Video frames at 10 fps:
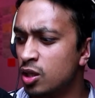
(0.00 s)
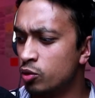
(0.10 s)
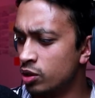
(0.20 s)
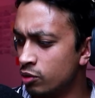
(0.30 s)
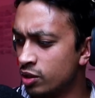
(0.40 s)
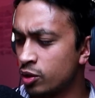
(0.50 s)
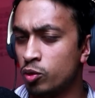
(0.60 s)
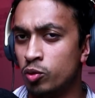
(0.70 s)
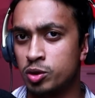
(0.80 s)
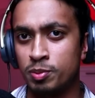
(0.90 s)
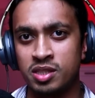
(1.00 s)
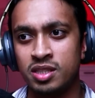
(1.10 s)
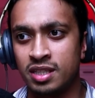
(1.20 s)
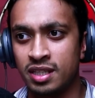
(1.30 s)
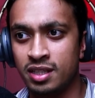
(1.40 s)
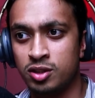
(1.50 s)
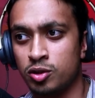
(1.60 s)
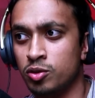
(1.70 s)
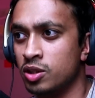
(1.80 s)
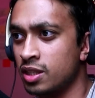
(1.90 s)
really really cool especially the keys
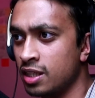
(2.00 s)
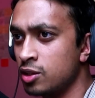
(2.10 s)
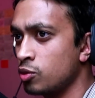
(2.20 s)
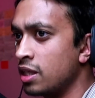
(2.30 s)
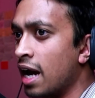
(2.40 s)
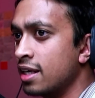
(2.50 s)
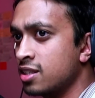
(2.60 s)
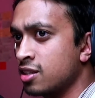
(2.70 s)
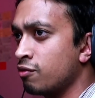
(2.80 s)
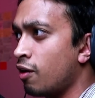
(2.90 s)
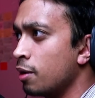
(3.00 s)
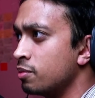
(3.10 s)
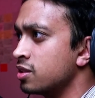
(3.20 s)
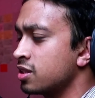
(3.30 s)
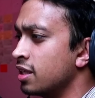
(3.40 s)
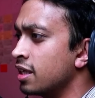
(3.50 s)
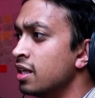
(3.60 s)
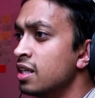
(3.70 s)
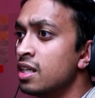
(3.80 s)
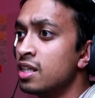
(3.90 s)
too the keys really added to the vibe of this thing
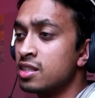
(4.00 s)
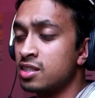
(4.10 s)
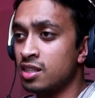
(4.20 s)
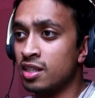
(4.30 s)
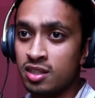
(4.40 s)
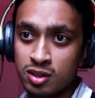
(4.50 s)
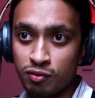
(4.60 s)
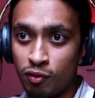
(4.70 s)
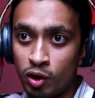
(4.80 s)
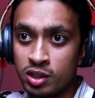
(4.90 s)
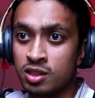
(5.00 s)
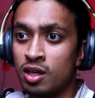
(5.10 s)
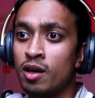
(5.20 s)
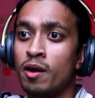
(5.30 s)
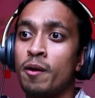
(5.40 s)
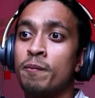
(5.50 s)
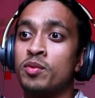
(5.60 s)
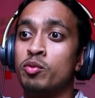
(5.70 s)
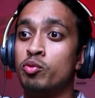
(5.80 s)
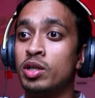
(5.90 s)
singer's voice
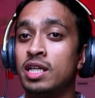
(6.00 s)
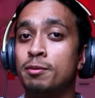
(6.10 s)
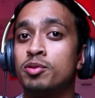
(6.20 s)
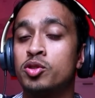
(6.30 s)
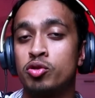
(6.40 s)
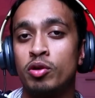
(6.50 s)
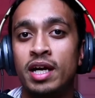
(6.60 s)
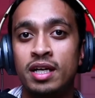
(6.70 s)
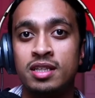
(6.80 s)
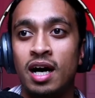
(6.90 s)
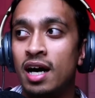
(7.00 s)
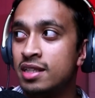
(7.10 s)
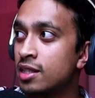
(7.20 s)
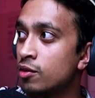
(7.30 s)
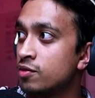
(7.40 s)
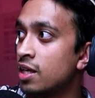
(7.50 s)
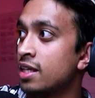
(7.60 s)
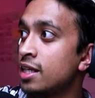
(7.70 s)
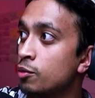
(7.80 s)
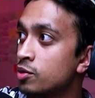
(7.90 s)
really portrayed the idea of that
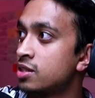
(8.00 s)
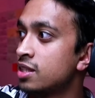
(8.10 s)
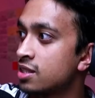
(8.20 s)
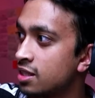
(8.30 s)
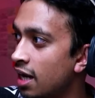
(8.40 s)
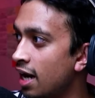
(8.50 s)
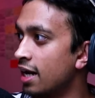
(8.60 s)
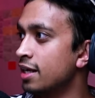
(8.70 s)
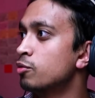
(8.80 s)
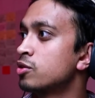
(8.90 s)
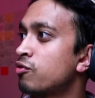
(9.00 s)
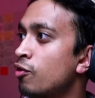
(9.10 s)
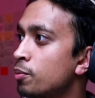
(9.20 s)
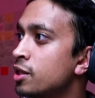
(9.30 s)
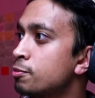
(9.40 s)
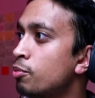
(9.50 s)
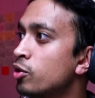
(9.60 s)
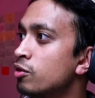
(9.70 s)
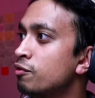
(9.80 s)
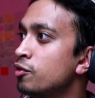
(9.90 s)
he was this guy it was from his
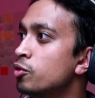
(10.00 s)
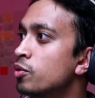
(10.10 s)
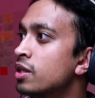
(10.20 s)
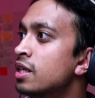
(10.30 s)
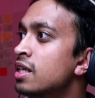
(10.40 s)
point of view and